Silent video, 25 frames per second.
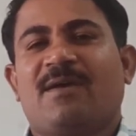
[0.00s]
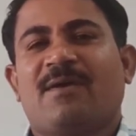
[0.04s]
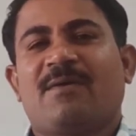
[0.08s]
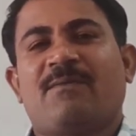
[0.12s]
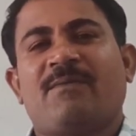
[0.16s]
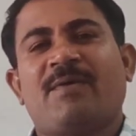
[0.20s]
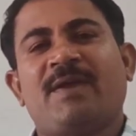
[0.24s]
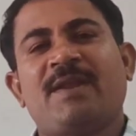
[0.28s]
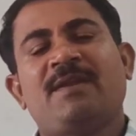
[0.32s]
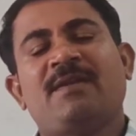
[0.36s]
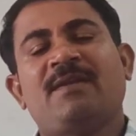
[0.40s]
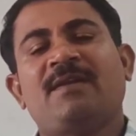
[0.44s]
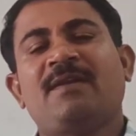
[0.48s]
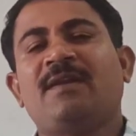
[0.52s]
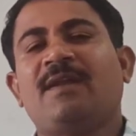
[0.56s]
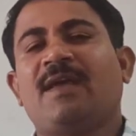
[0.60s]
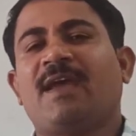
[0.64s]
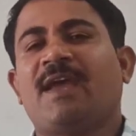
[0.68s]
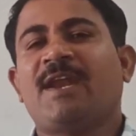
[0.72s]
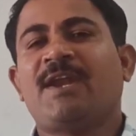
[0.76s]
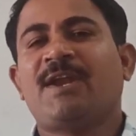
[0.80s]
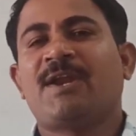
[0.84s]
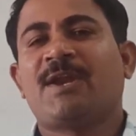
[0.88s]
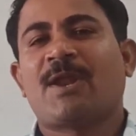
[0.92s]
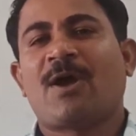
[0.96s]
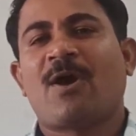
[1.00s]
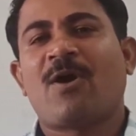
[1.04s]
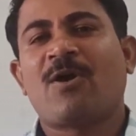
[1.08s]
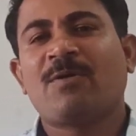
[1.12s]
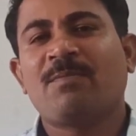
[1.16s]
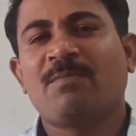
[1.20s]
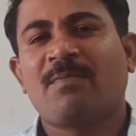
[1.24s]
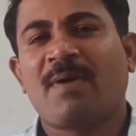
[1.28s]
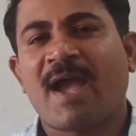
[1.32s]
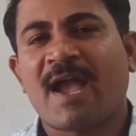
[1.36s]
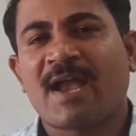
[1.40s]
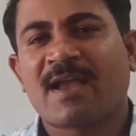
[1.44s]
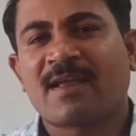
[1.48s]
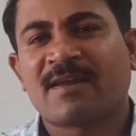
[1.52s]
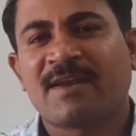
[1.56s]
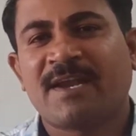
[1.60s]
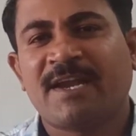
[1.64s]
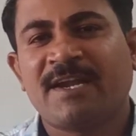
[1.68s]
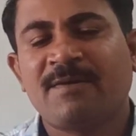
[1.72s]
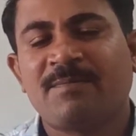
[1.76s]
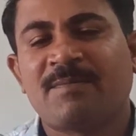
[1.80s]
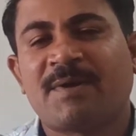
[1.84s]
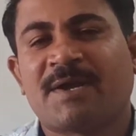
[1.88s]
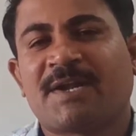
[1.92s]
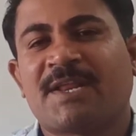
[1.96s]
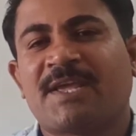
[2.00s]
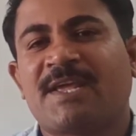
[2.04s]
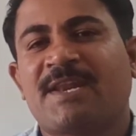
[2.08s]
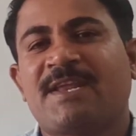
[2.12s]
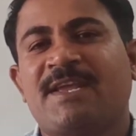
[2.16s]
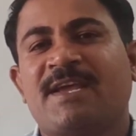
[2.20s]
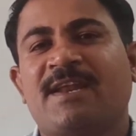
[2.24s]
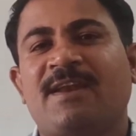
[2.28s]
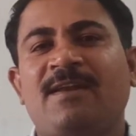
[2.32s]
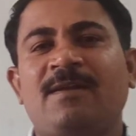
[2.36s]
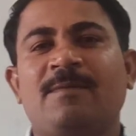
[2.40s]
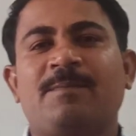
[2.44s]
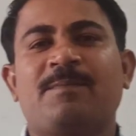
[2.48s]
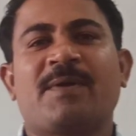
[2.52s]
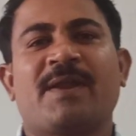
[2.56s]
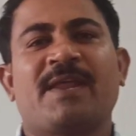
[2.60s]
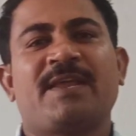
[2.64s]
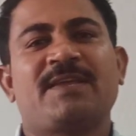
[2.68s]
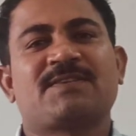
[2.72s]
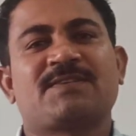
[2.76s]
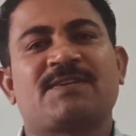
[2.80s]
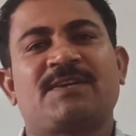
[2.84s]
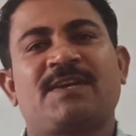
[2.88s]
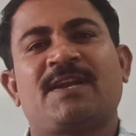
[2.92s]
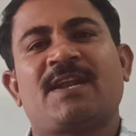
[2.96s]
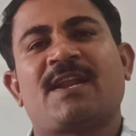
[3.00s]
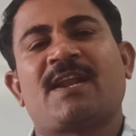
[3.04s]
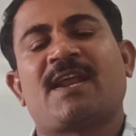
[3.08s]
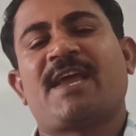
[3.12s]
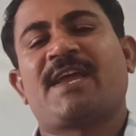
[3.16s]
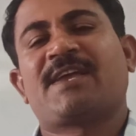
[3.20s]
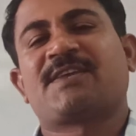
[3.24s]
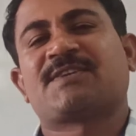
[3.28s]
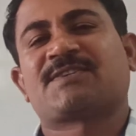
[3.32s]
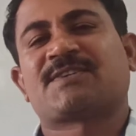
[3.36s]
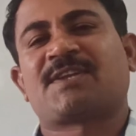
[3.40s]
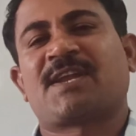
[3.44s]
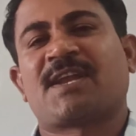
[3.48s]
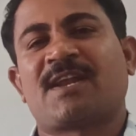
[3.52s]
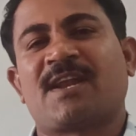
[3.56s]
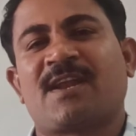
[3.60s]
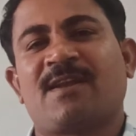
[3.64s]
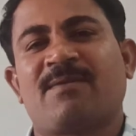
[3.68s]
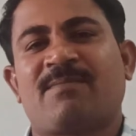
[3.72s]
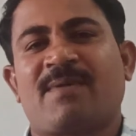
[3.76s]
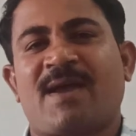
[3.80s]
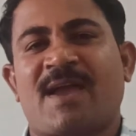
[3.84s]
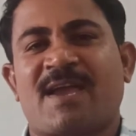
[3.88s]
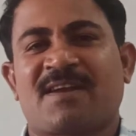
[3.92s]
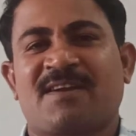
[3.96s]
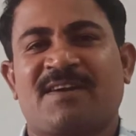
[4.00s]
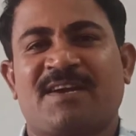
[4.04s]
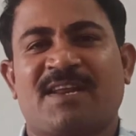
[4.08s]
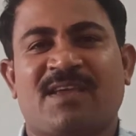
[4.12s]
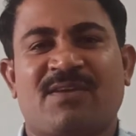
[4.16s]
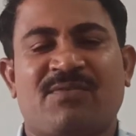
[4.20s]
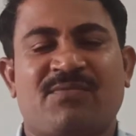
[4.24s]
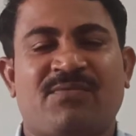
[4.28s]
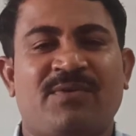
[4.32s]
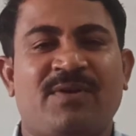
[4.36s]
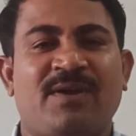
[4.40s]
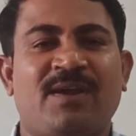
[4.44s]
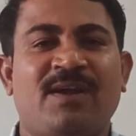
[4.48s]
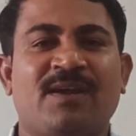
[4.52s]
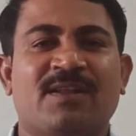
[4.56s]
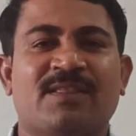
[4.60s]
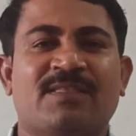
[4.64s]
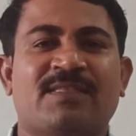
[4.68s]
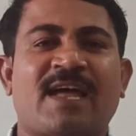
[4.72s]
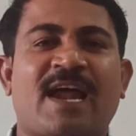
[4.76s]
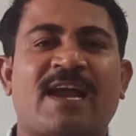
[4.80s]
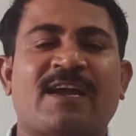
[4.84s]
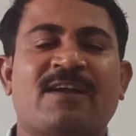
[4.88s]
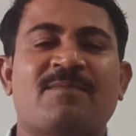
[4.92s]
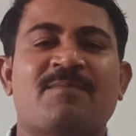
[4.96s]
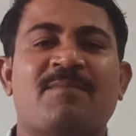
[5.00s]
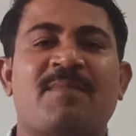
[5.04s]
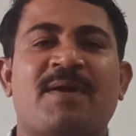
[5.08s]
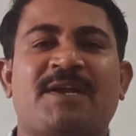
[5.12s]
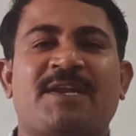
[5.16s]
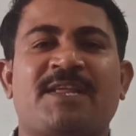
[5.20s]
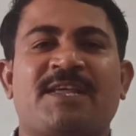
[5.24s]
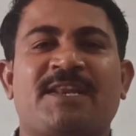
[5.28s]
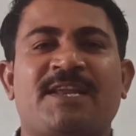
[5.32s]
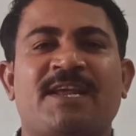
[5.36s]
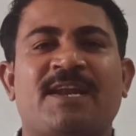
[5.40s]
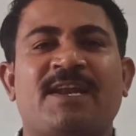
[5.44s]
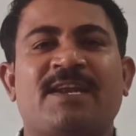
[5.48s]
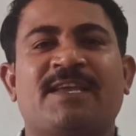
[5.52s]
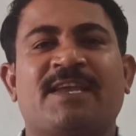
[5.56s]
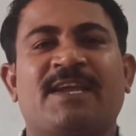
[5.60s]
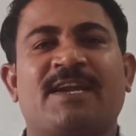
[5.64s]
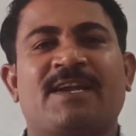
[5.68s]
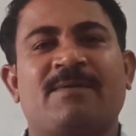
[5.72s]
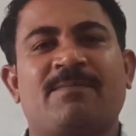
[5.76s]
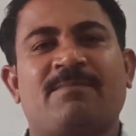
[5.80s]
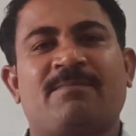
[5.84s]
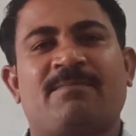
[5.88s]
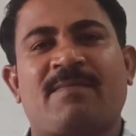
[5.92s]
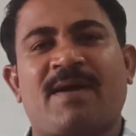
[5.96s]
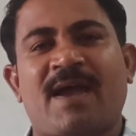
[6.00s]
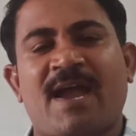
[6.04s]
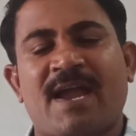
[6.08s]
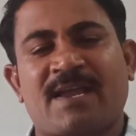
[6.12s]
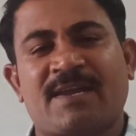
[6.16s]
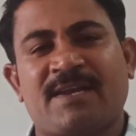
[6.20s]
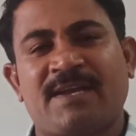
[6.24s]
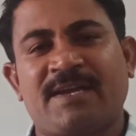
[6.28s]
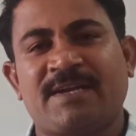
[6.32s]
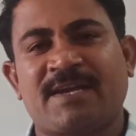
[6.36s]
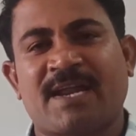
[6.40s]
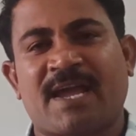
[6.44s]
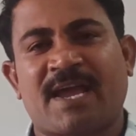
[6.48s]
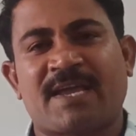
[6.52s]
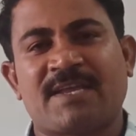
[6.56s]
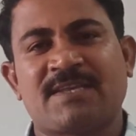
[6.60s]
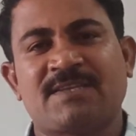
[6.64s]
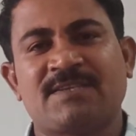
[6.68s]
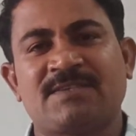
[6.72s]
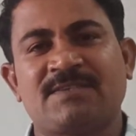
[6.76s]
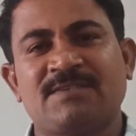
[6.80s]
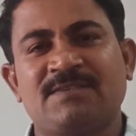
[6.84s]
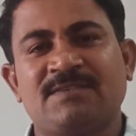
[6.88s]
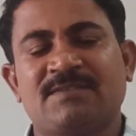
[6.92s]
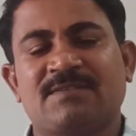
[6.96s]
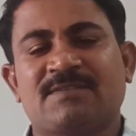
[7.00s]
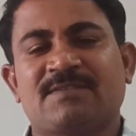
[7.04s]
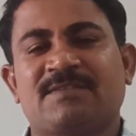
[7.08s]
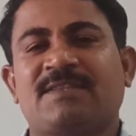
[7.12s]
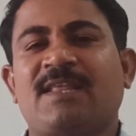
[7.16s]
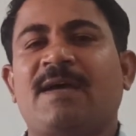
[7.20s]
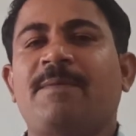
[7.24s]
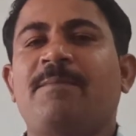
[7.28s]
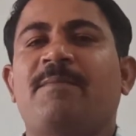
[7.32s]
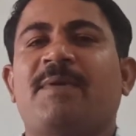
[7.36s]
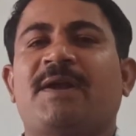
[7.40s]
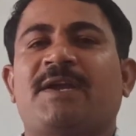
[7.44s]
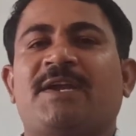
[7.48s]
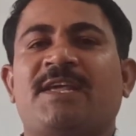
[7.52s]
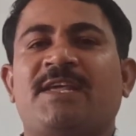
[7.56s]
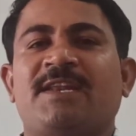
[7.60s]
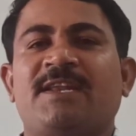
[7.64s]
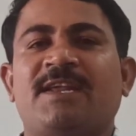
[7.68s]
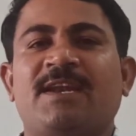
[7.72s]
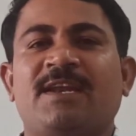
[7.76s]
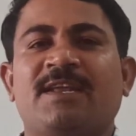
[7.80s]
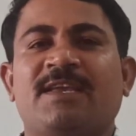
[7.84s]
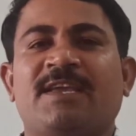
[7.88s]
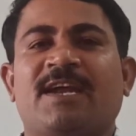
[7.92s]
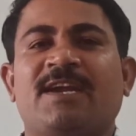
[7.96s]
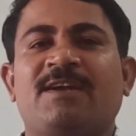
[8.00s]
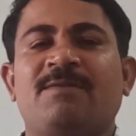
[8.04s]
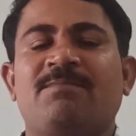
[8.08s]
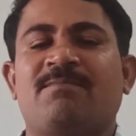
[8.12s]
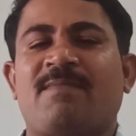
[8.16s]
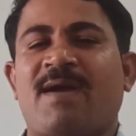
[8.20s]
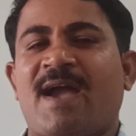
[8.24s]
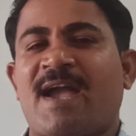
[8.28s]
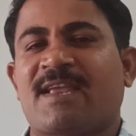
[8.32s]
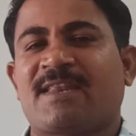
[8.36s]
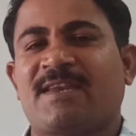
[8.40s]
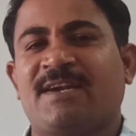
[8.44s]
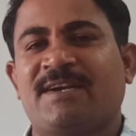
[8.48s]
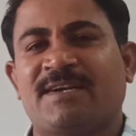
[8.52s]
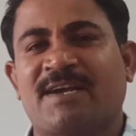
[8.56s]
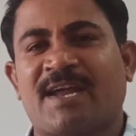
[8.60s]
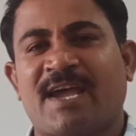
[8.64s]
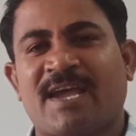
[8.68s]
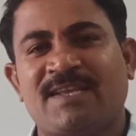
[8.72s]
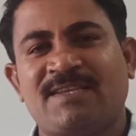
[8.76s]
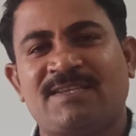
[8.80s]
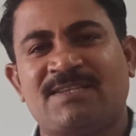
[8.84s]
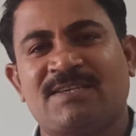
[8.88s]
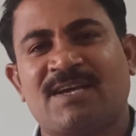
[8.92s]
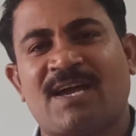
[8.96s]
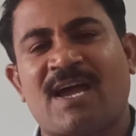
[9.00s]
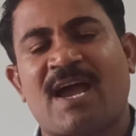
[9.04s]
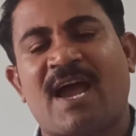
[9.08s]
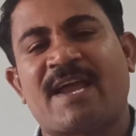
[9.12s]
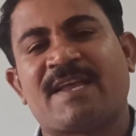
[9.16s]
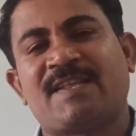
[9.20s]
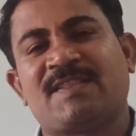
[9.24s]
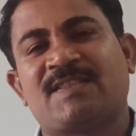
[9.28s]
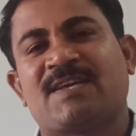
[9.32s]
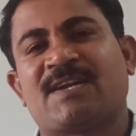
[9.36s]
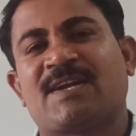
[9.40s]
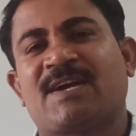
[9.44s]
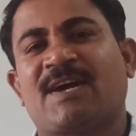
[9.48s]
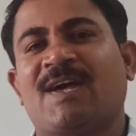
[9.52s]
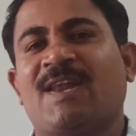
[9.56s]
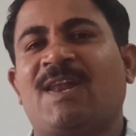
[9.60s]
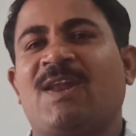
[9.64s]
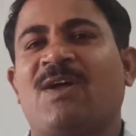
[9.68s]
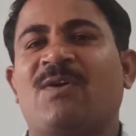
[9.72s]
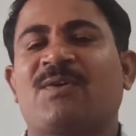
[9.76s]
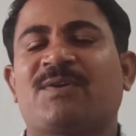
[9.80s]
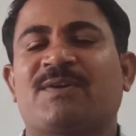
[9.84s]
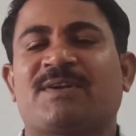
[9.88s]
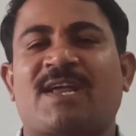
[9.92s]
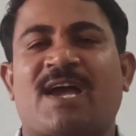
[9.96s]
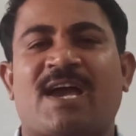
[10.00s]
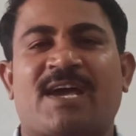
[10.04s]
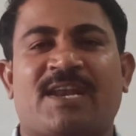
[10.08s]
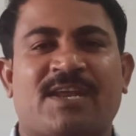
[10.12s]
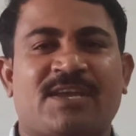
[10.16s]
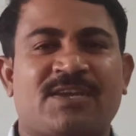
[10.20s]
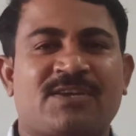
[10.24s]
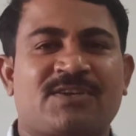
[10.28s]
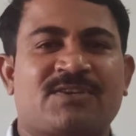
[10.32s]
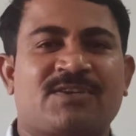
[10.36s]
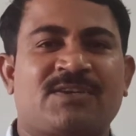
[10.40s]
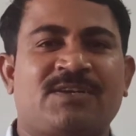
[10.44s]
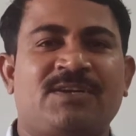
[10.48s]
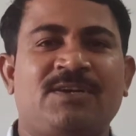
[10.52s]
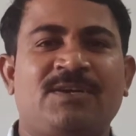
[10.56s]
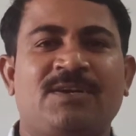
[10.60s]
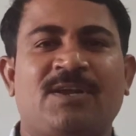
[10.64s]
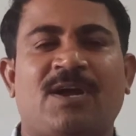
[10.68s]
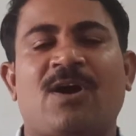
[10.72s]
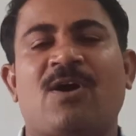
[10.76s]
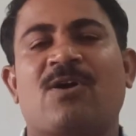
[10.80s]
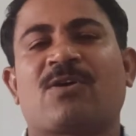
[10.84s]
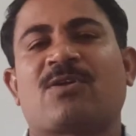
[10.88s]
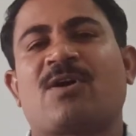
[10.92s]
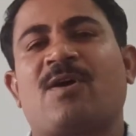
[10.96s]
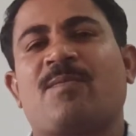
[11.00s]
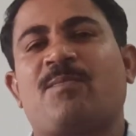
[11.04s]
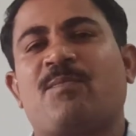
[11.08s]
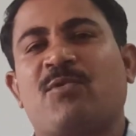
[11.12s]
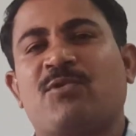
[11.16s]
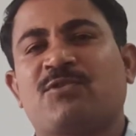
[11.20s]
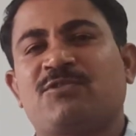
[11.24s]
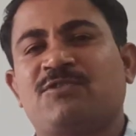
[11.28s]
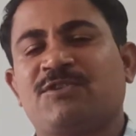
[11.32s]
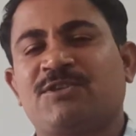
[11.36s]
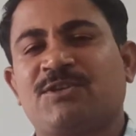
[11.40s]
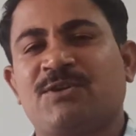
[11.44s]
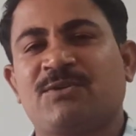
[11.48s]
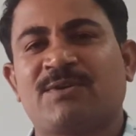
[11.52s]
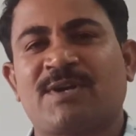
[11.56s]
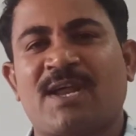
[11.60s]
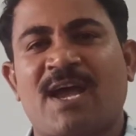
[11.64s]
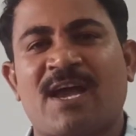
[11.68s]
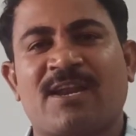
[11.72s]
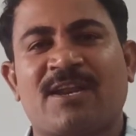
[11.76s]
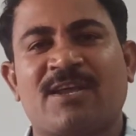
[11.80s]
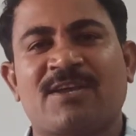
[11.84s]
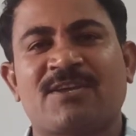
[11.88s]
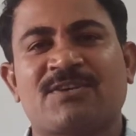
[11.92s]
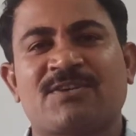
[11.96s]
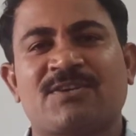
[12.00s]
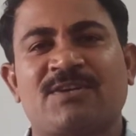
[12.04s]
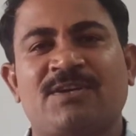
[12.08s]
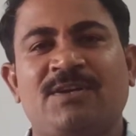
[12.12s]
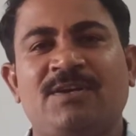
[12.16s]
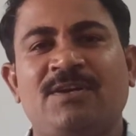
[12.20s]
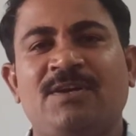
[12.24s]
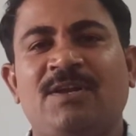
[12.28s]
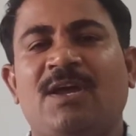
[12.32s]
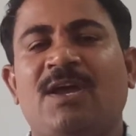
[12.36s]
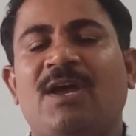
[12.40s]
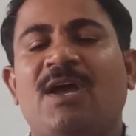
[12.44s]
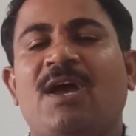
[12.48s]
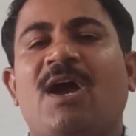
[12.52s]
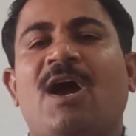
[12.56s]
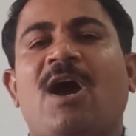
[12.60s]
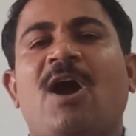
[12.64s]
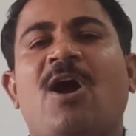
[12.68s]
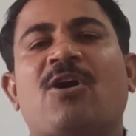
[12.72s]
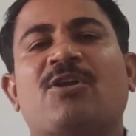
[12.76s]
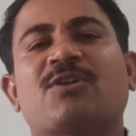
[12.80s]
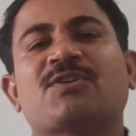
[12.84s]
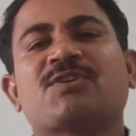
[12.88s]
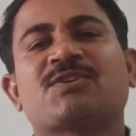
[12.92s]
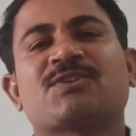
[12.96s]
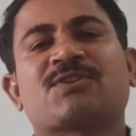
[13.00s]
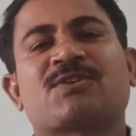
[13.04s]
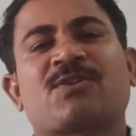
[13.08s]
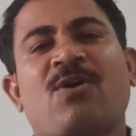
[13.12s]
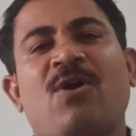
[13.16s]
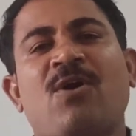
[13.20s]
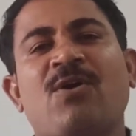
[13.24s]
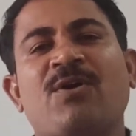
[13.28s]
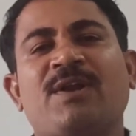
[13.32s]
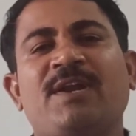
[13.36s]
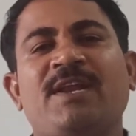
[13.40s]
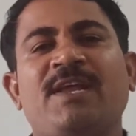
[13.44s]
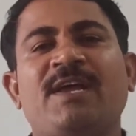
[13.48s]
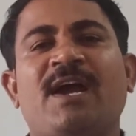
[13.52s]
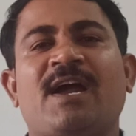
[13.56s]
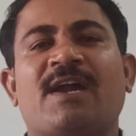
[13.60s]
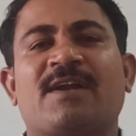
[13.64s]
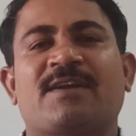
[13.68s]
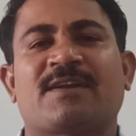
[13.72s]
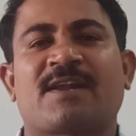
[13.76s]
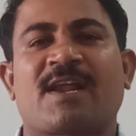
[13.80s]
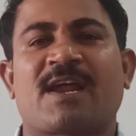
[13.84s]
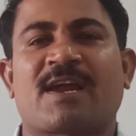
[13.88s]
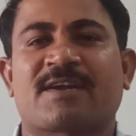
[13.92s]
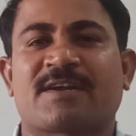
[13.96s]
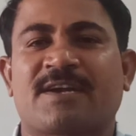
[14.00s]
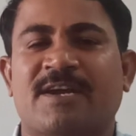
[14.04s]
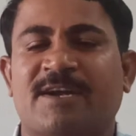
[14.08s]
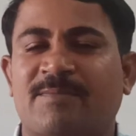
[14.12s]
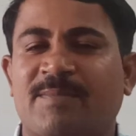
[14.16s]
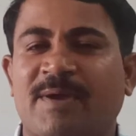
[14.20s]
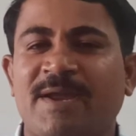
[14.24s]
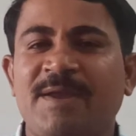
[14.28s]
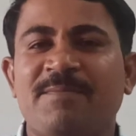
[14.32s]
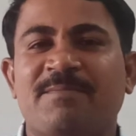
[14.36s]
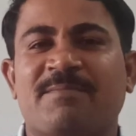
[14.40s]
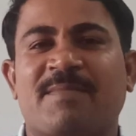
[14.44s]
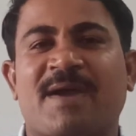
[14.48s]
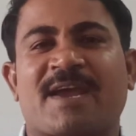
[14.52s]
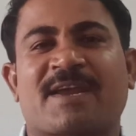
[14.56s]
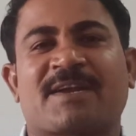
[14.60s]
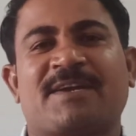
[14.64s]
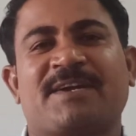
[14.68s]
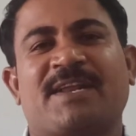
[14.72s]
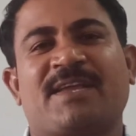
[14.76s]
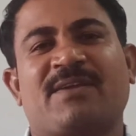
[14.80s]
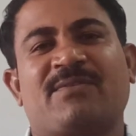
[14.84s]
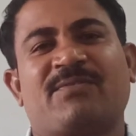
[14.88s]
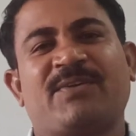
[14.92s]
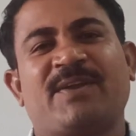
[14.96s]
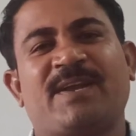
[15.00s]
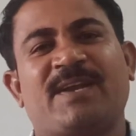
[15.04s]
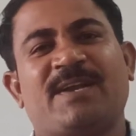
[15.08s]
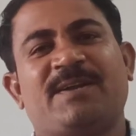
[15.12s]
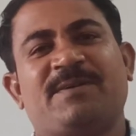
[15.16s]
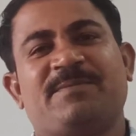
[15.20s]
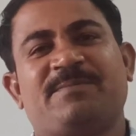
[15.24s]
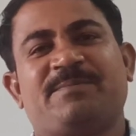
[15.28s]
When a non-magnet material placed in an external magnetic field, that material get magnetized. The material get magnetized either along direction or opposite to direction or strongly attracted by magnetic field.